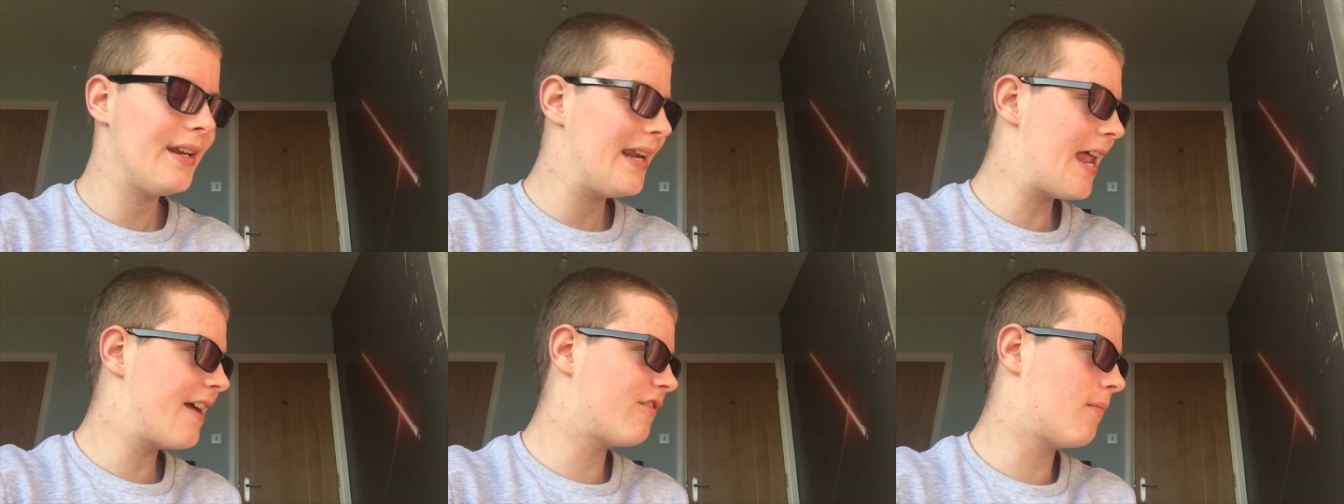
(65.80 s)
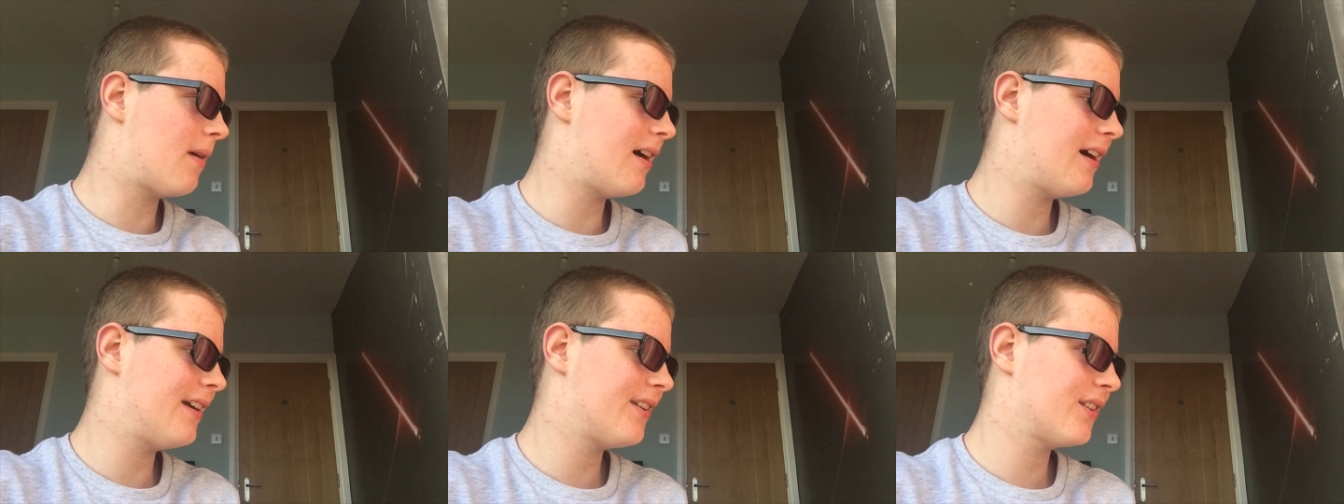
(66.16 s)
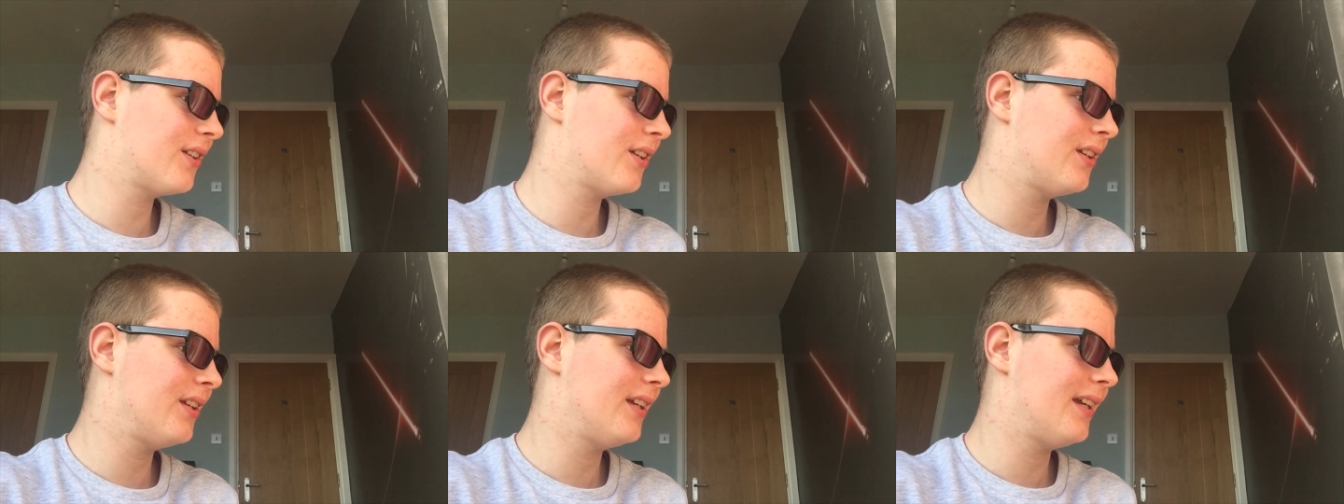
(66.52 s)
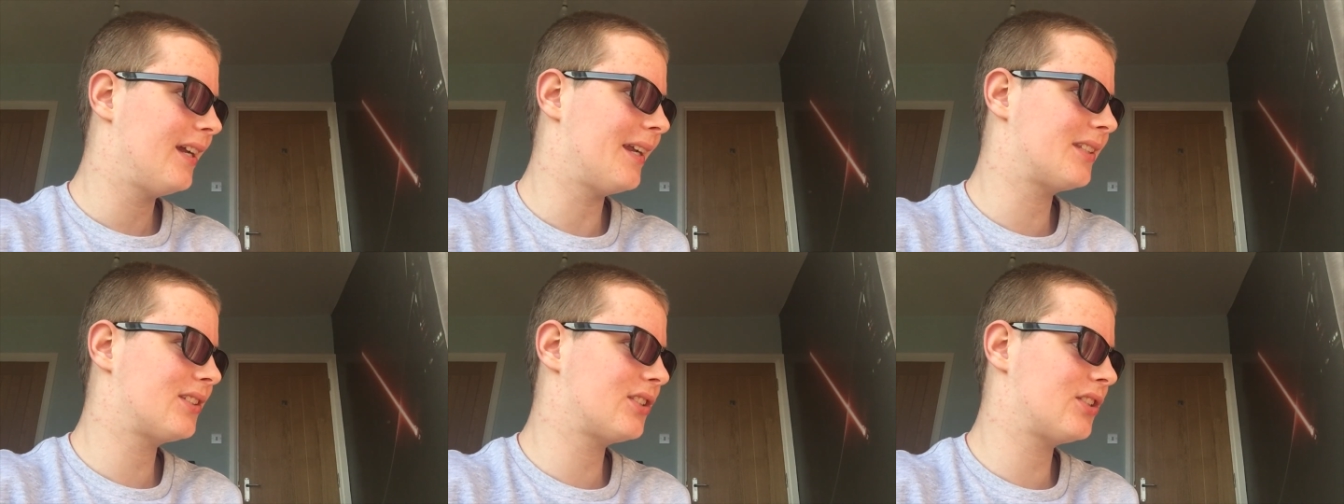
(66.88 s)
Never mind.
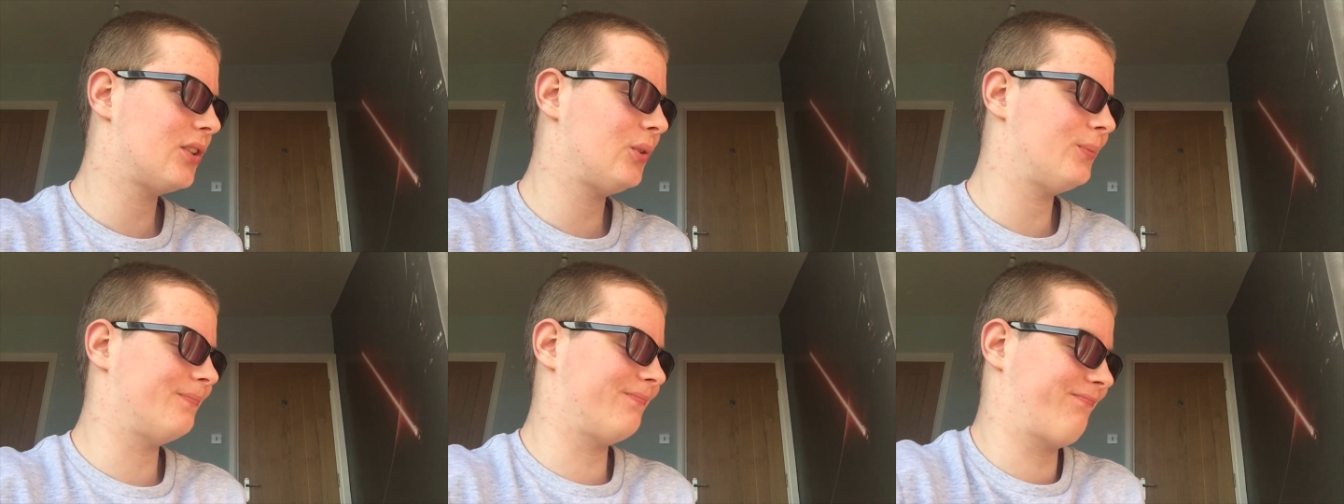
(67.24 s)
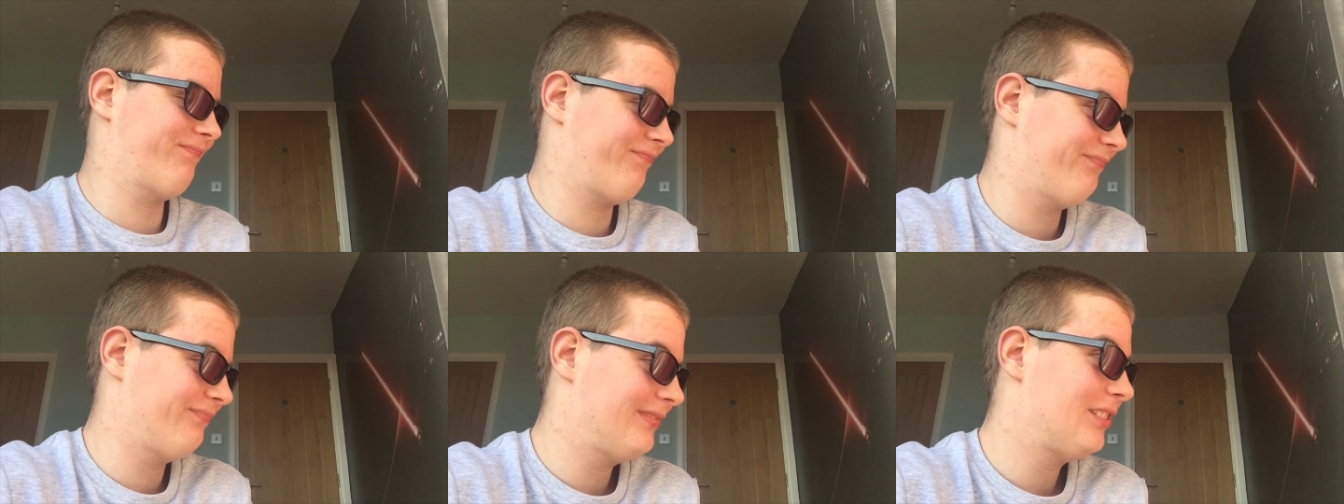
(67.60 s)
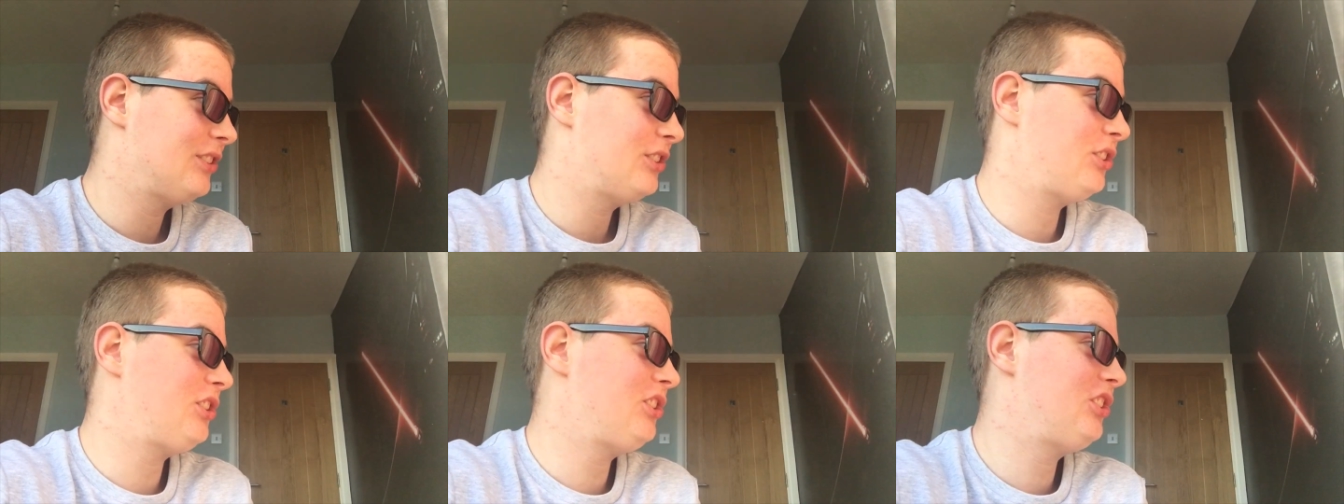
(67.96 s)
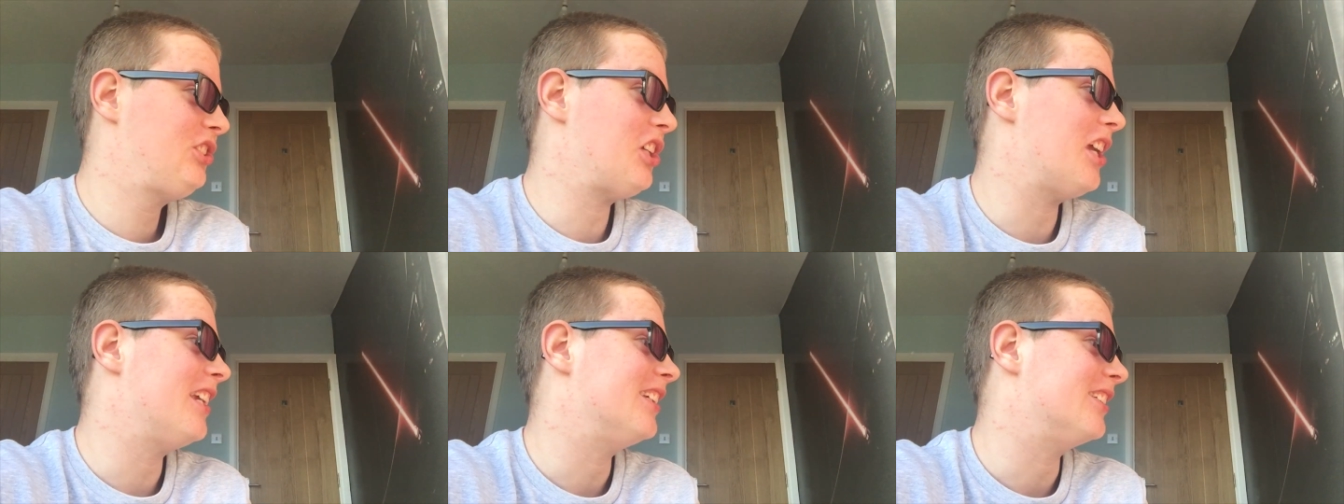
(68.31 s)
It's too
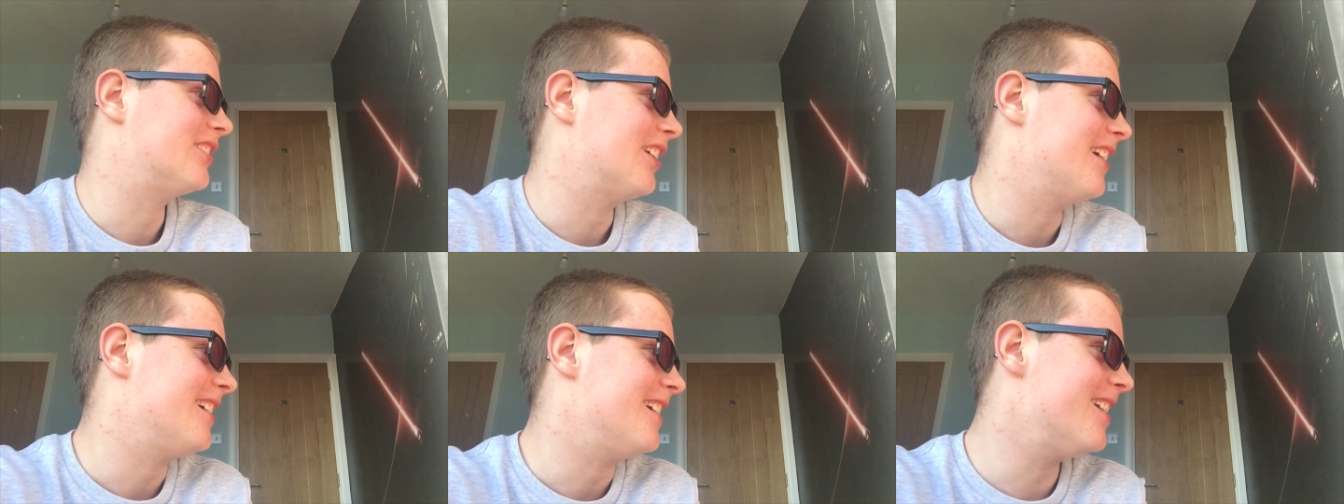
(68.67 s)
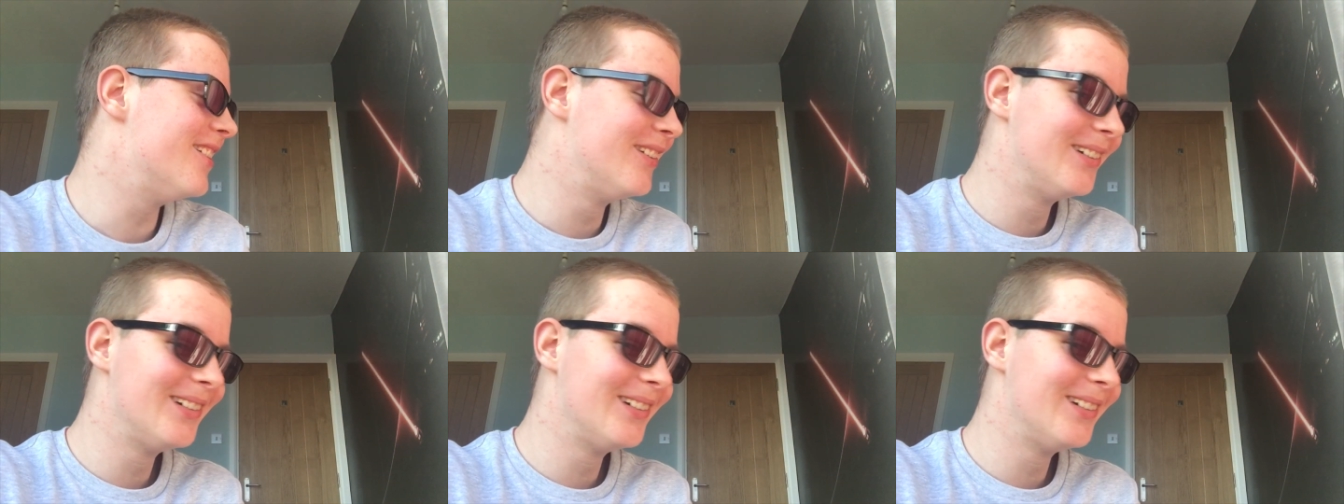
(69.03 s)
cheesy.